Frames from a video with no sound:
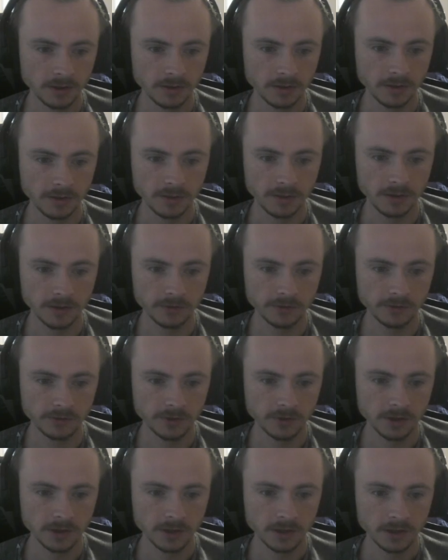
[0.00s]
and
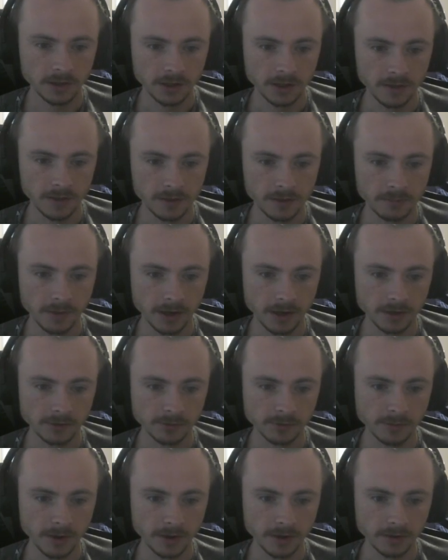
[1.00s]
then
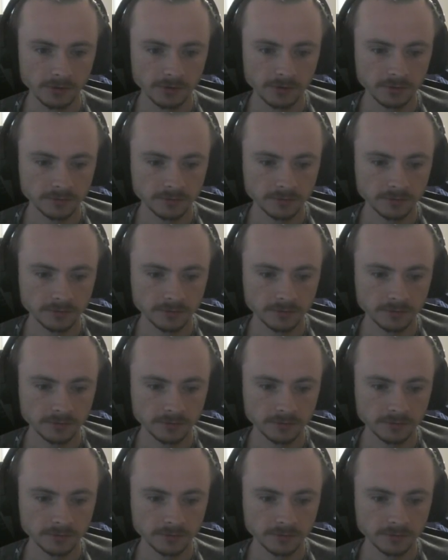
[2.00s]
minus, minus.